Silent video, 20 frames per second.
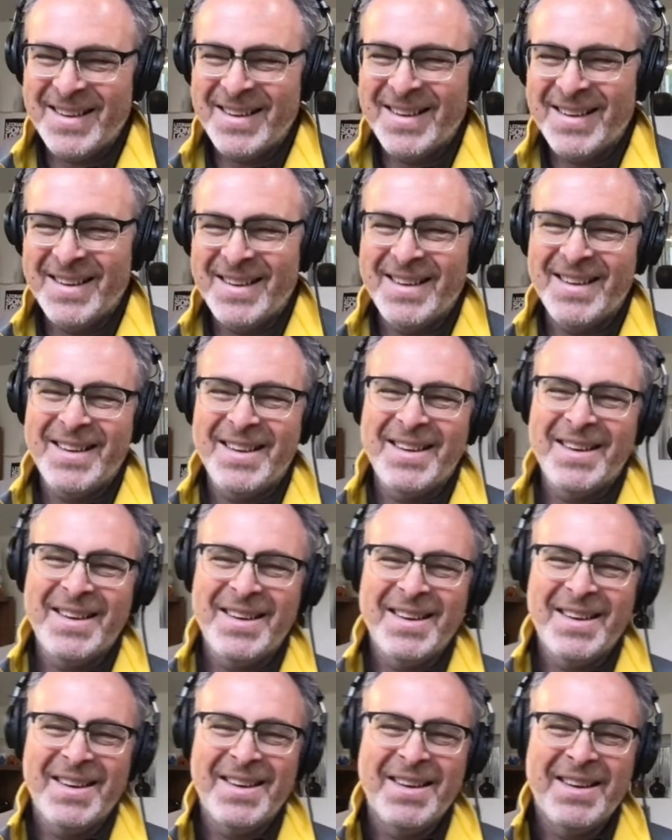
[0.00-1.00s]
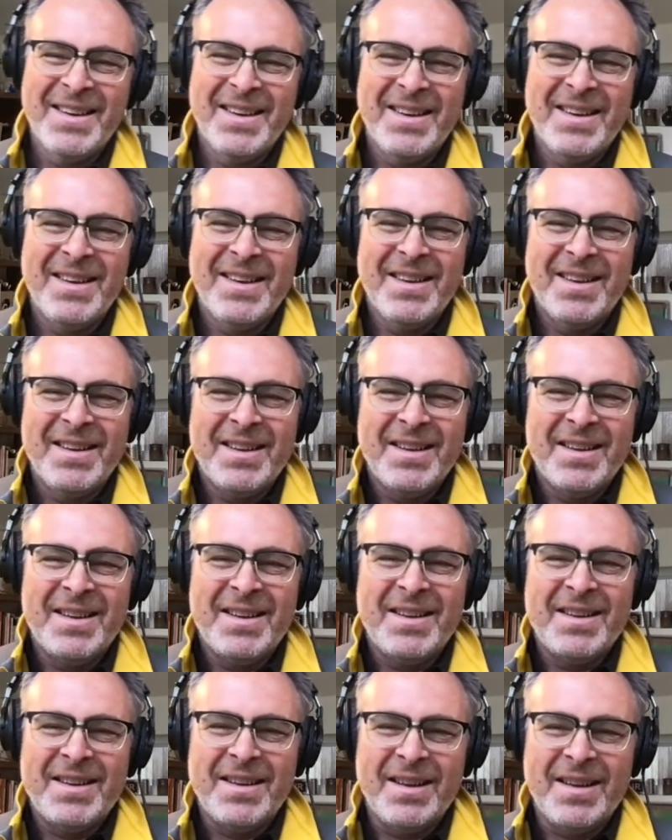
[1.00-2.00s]

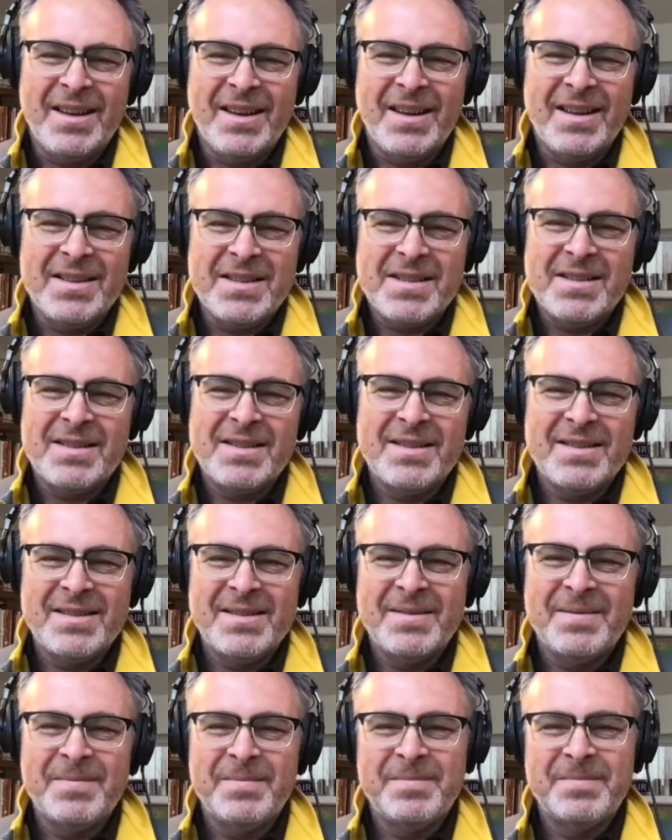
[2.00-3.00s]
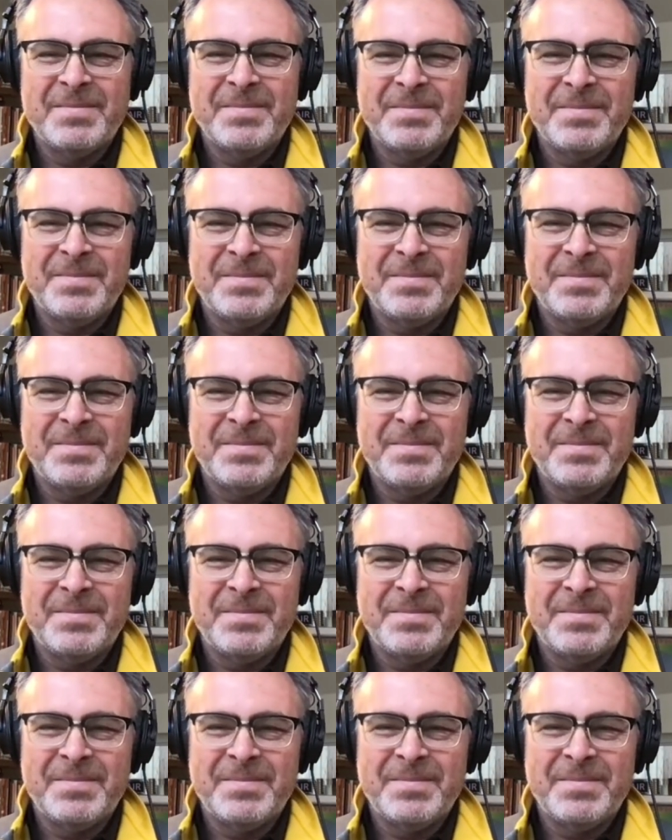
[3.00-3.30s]
This person isn't speaking.